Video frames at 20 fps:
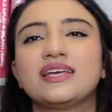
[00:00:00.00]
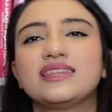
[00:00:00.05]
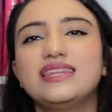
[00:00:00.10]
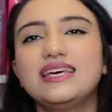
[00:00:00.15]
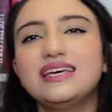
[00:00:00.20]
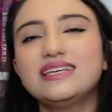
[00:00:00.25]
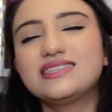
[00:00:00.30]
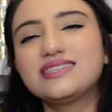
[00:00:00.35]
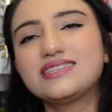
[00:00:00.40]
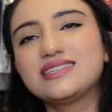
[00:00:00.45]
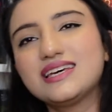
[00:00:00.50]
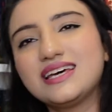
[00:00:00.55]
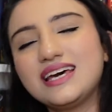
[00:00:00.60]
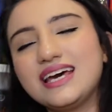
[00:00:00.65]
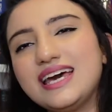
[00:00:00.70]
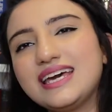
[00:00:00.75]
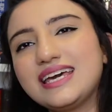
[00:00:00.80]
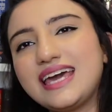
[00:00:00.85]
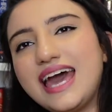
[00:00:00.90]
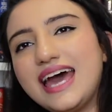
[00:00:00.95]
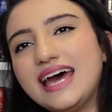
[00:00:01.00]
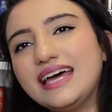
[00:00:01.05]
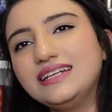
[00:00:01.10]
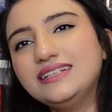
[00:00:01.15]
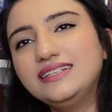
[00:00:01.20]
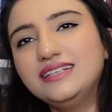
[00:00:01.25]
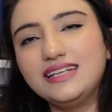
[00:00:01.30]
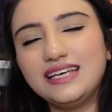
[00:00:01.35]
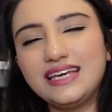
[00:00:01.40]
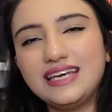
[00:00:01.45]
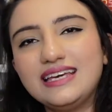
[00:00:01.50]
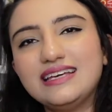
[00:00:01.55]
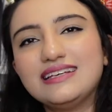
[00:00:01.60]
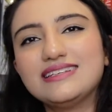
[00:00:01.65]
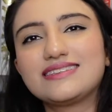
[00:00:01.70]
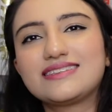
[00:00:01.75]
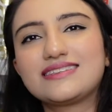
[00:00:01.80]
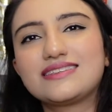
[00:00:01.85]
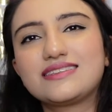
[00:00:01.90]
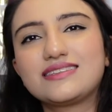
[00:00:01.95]
This, again,
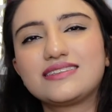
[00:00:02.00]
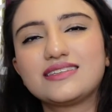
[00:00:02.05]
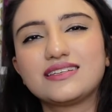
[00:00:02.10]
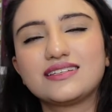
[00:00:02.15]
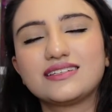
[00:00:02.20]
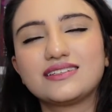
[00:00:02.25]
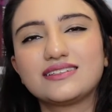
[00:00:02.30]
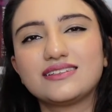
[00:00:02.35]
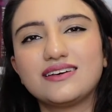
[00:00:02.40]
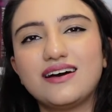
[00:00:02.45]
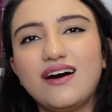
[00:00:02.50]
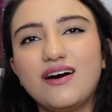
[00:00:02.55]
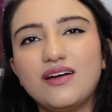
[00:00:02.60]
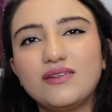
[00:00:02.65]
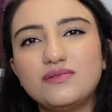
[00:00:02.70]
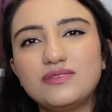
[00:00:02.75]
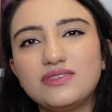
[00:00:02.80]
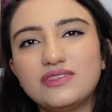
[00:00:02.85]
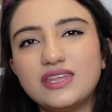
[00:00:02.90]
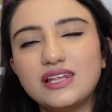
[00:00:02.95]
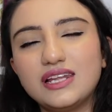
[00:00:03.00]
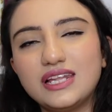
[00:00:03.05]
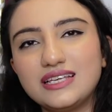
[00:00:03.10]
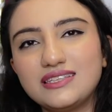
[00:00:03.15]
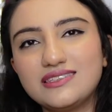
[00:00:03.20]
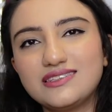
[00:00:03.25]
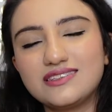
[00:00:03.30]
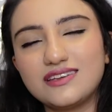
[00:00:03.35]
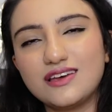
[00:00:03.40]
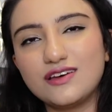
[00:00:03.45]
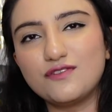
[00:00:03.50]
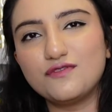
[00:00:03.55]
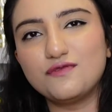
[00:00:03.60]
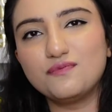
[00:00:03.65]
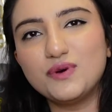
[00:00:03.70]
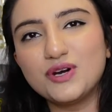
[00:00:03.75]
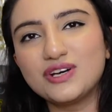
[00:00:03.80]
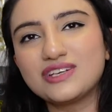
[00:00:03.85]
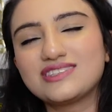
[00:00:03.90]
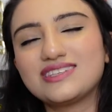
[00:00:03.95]
is on the list of
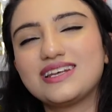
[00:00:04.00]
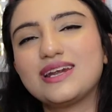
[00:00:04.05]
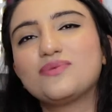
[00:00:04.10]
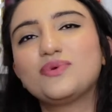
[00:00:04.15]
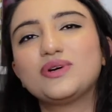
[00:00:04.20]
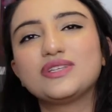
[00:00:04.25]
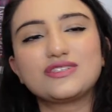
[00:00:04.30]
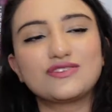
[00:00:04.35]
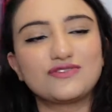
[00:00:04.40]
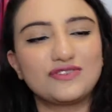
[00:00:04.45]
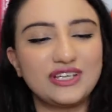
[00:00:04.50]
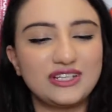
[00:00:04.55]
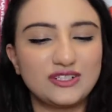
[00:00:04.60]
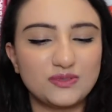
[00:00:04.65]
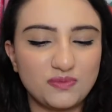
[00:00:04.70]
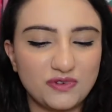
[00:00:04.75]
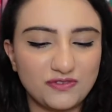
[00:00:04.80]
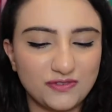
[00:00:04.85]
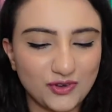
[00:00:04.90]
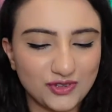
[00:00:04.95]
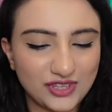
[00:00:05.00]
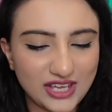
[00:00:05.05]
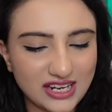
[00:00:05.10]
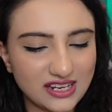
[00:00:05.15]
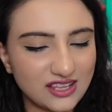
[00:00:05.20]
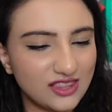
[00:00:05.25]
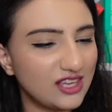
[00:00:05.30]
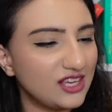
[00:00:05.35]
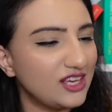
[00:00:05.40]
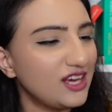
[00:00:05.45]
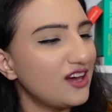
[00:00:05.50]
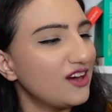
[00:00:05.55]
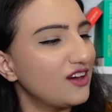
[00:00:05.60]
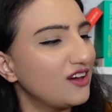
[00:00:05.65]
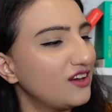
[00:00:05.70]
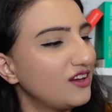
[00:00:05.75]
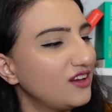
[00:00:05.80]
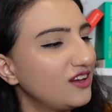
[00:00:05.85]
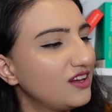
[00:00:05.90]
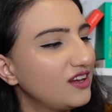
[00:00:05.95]
books that I want to read before the end of the
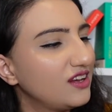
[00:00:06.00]
year.